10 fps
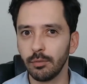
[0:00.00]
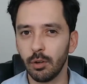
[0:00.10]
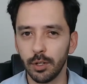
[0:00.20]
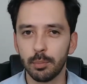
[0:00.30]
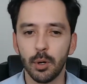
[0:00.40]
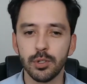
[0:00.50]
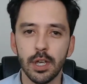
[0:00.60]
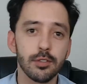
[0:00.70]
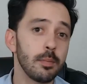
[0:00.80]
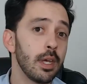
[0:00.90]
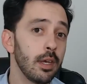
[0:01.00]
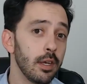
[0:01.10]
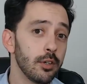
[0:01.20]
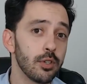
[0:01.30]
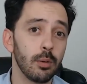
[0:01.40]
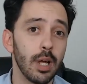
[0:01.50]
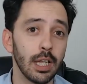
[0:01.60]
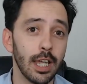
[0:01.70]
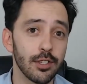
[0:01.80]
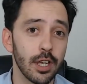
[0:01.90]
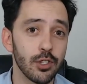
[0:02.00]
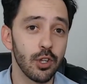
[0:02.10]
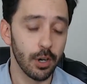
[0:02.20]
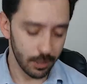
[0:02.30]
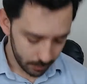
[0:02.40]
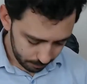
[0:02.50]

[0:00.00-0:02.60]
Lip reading: over the process. So let's get started.